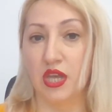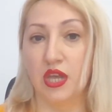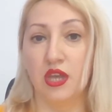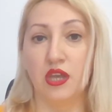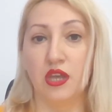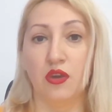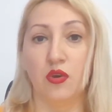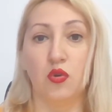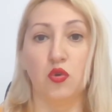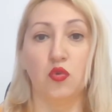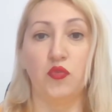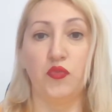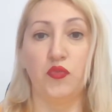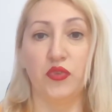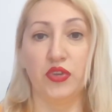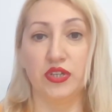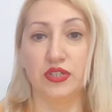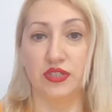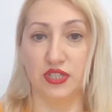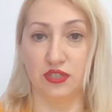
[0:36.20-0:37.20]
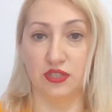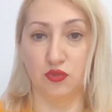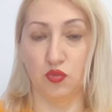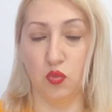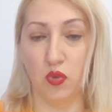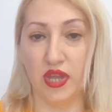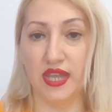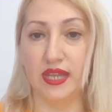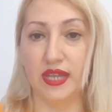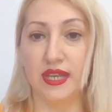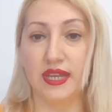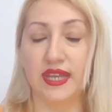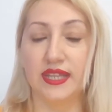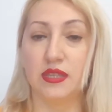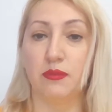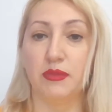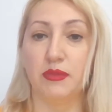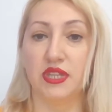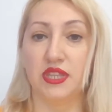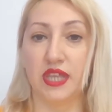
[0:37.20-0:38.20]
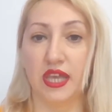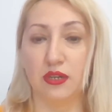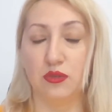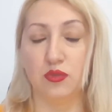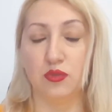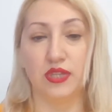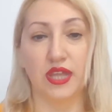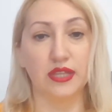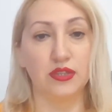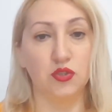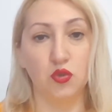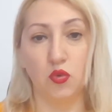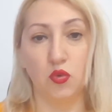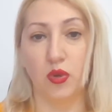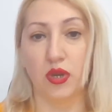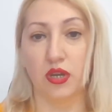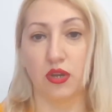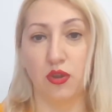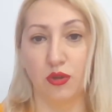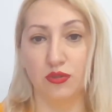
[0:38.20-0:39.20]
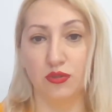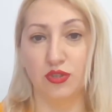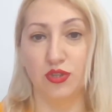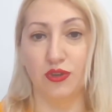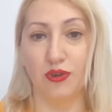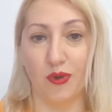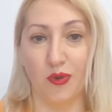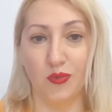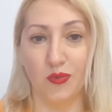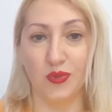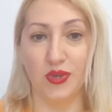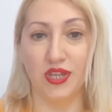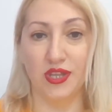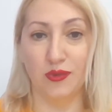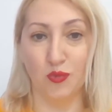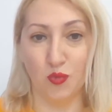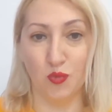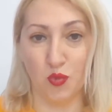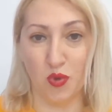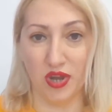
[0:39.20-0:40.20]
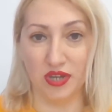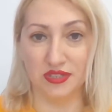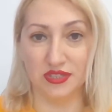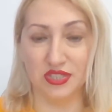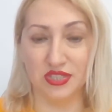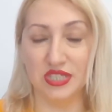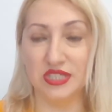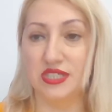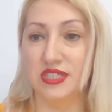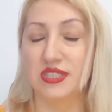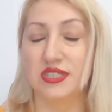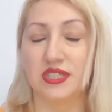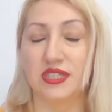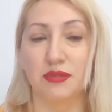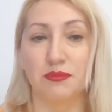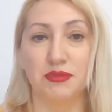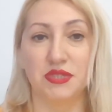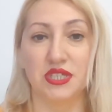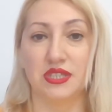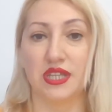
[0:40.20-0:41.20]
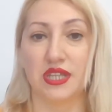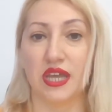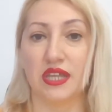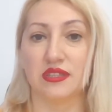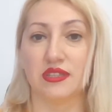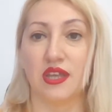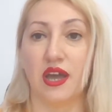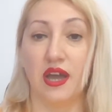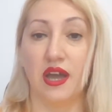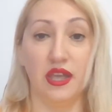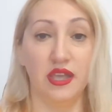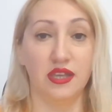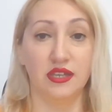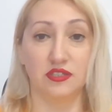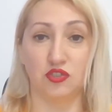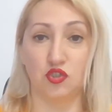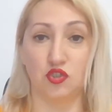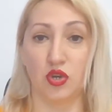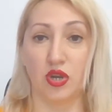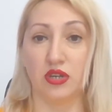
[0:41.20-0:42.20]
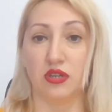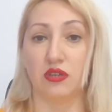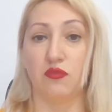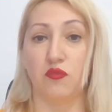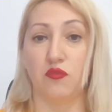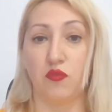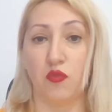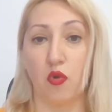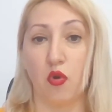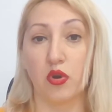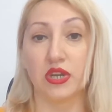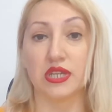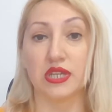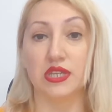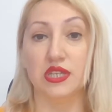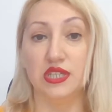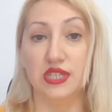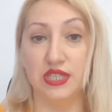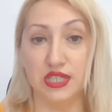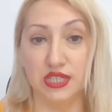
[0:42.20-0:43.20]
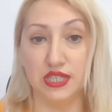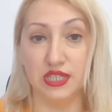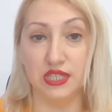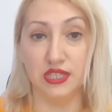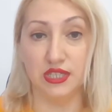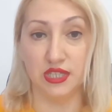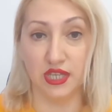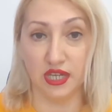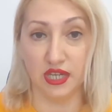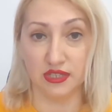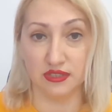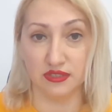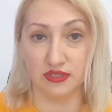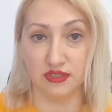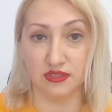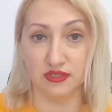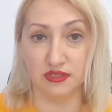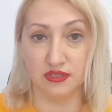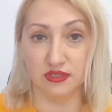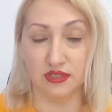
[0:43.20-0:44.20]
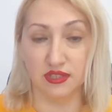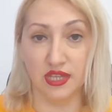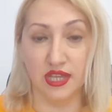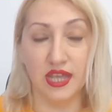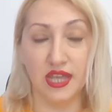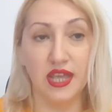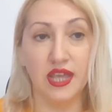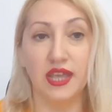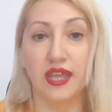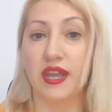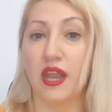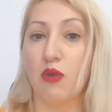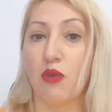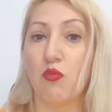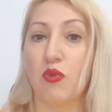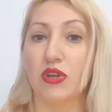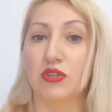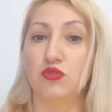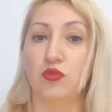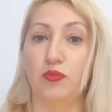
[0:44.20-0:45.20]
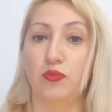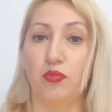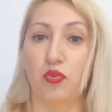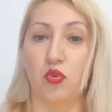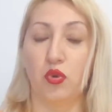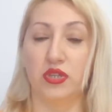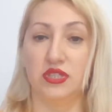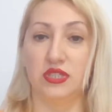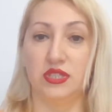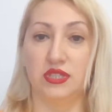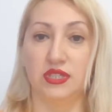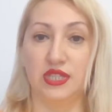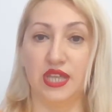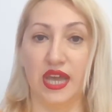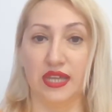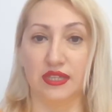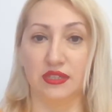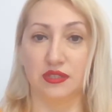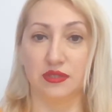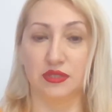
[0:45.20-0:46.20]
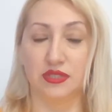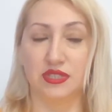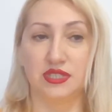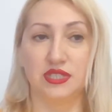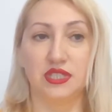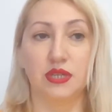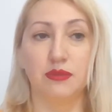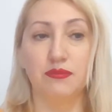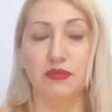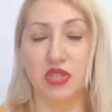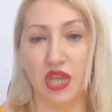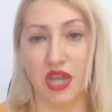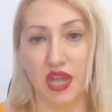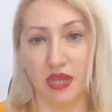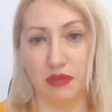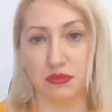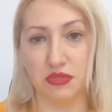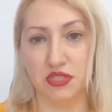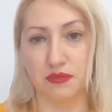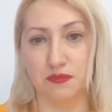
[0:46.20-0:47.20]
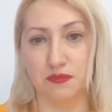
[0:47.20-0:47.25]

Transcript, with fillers: who feel this way, let me tell you that you are not the only one. This is something that I have struggled for years. And I want to point that sometimes,